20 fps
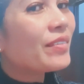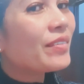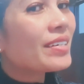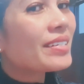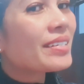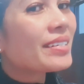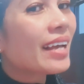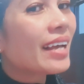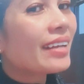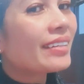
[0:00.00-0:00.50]
I'm
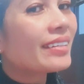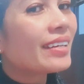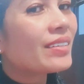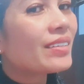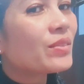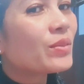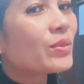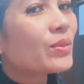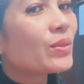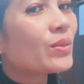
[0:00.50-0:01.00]

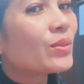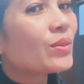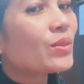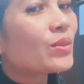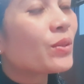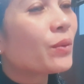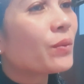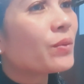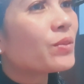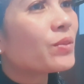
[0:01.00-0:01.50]
excited
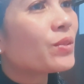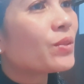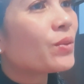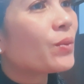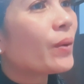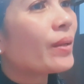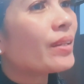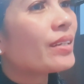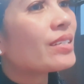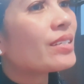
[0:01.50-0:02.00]
to show it to
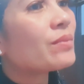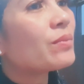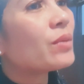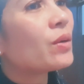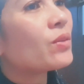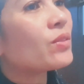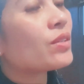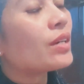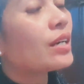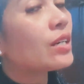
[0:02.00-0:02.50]
you when it's
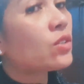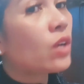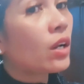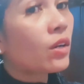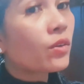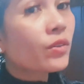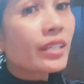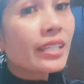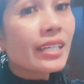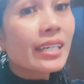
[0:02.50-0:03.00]
blow dry.
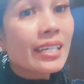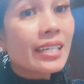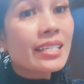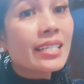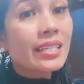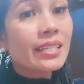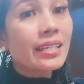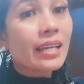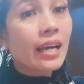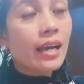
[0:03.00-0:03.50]
So, I already
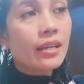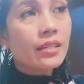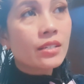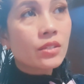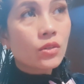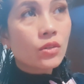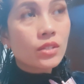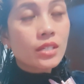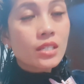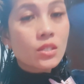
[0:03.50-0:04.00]
rinsed it
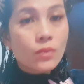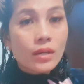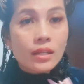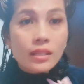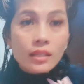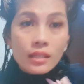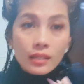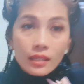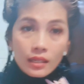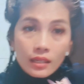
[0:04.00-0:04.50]
guys. So, this
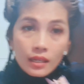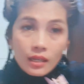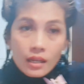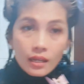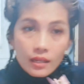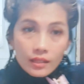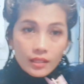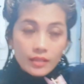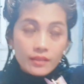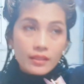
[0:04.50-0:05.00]
one
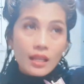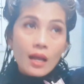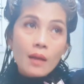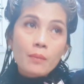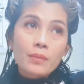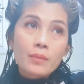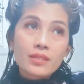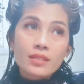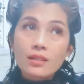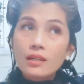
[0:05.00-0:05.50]
the
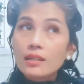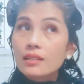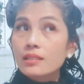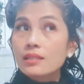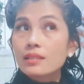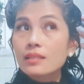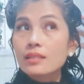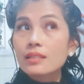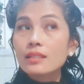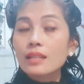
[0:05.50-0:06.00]
top is
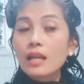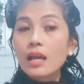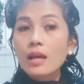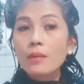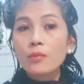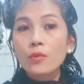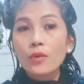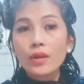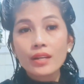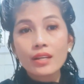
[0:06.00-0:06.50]
still
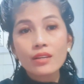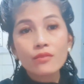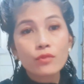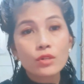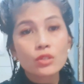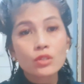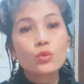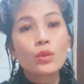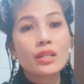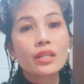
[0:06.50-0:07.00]
I'm waiting
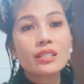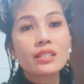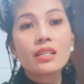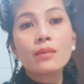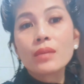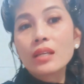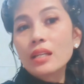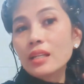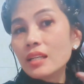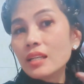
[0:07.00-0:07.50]
for
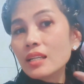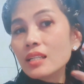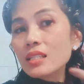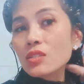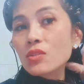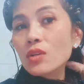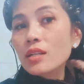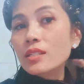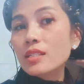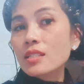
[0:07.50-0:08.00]
20
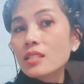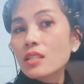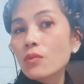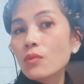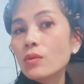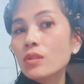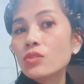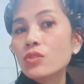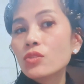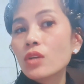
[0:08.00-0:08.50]
minutes so I just
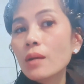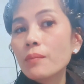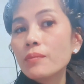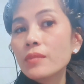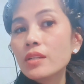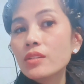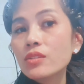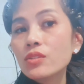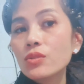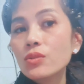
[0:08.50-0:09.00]
I want to
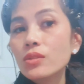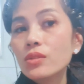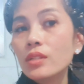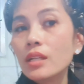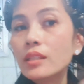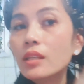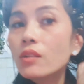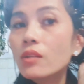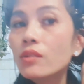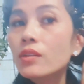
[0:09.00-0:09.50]
update you
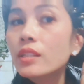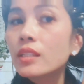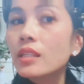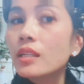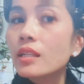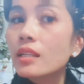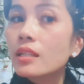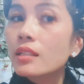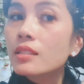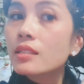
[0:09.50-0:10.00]
that I
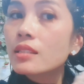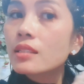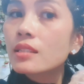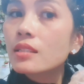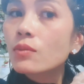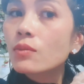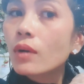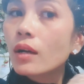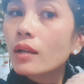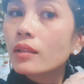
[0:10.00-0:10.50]
already rinsed
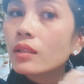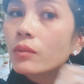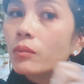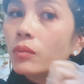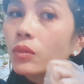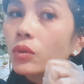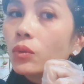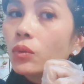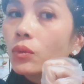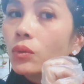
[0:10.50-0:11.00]
this one the
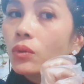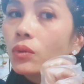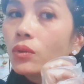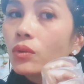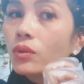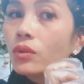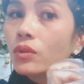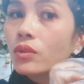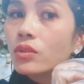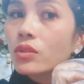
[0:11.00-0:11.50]
blue
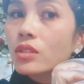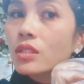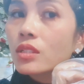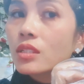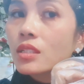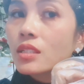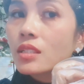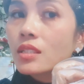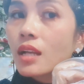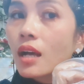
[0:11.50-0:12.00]
so
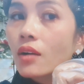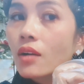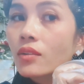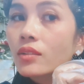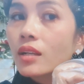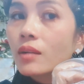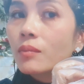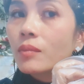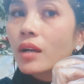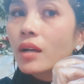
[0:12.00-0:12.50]
this is the
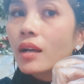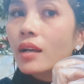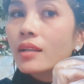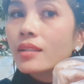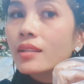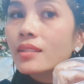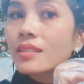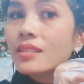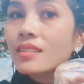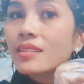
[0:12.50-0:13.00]
outcome
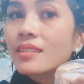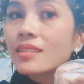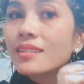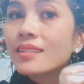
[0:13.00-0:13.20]
guys